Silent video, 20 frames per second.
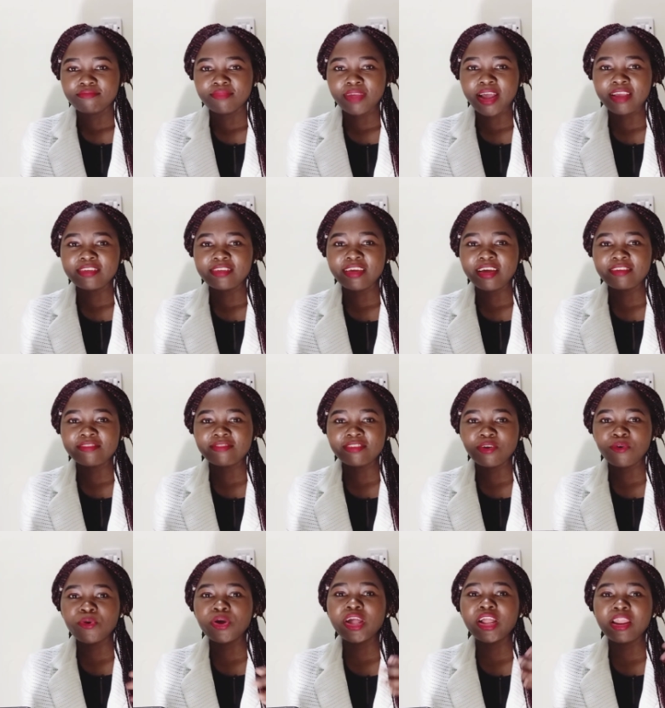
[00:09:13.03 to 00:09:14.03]
I just say,
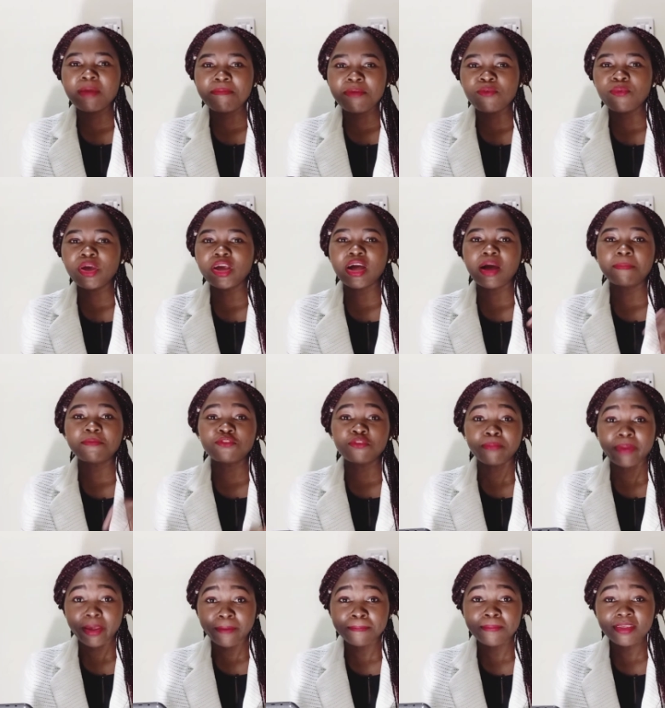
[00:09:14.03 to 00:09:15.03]
okay, let me wake up to
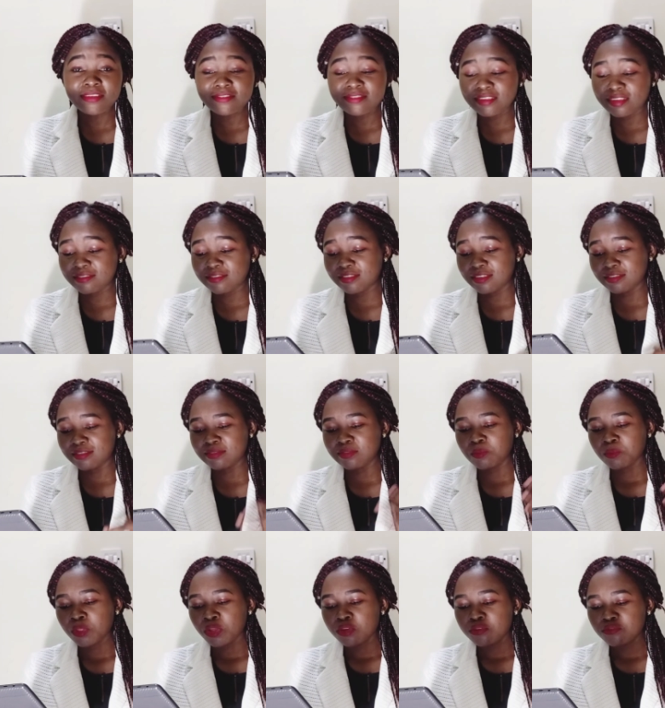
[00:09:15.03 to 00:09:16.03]
my businesses.
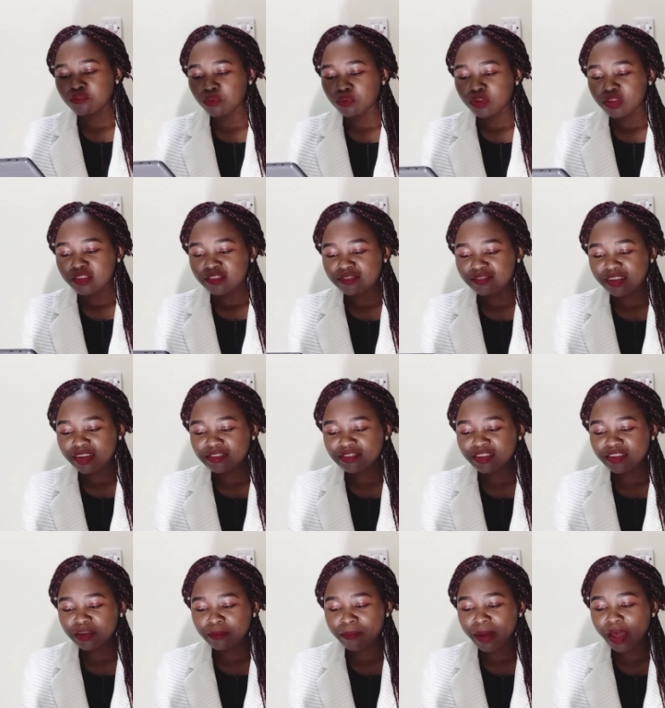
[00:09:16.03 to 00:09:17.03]
So
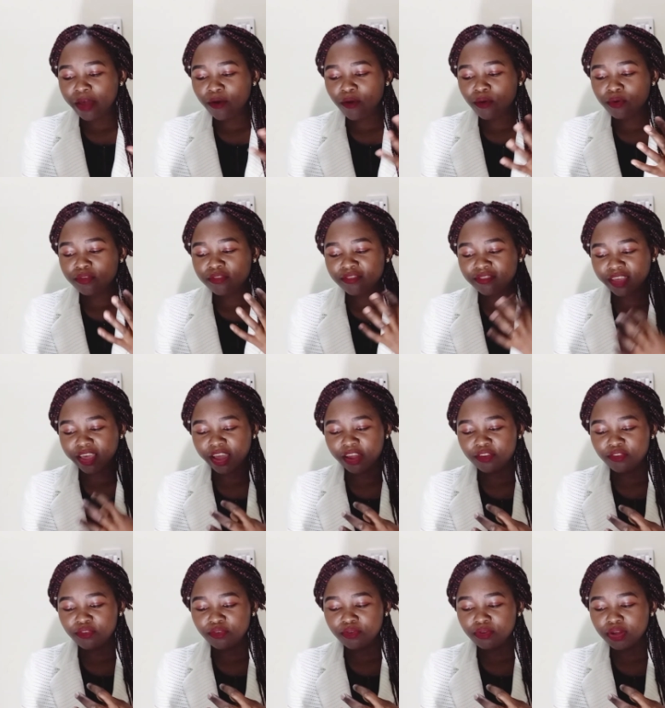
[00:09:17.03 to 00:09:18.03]
setting my own
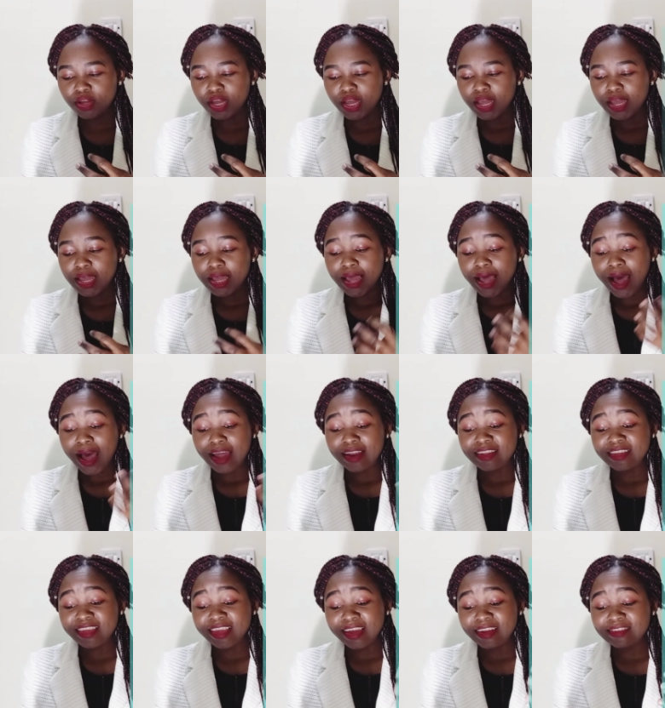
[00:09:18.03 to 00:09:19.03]
schedule
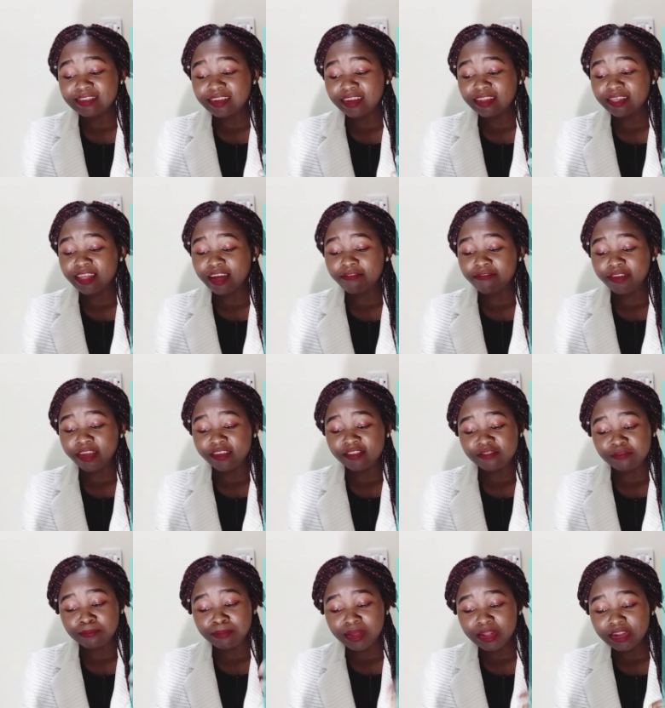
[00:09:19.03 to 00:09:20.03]
and getting the
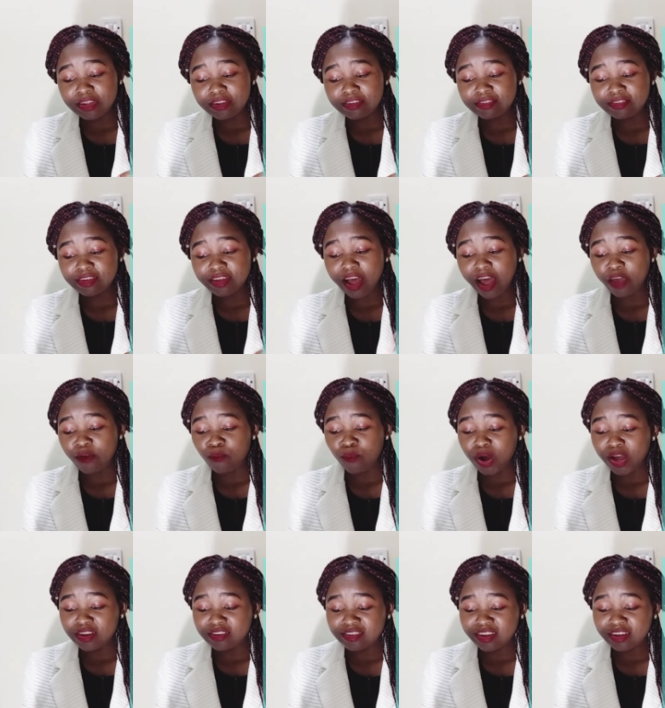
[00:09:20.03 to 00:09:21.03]
flexibility I
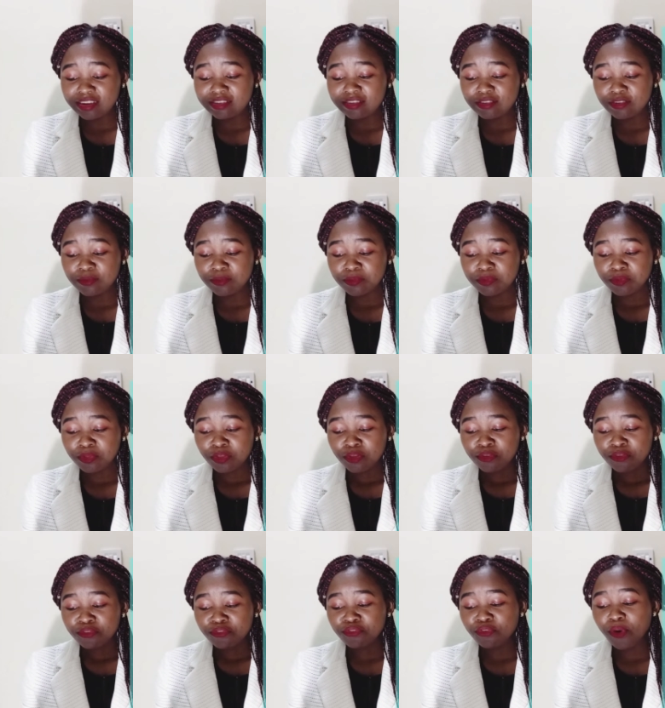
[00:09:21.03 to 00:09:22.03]
wanted
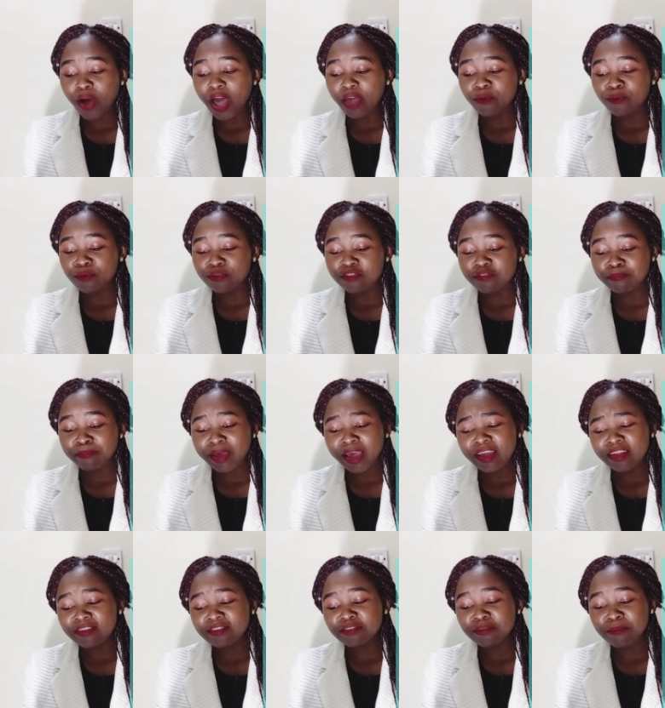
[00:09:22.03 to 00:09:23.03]
so I could
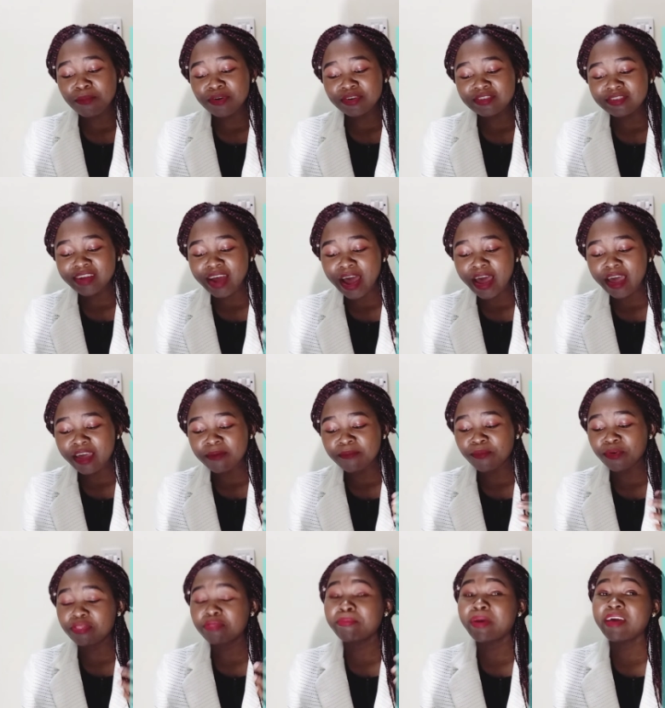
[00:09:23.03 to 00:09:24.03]
spend more time
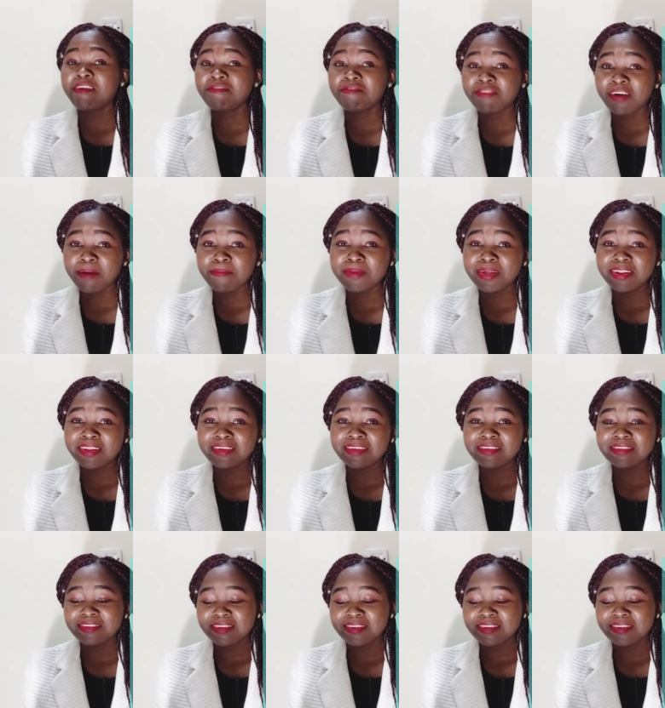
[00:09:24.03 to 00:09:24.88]
with my family.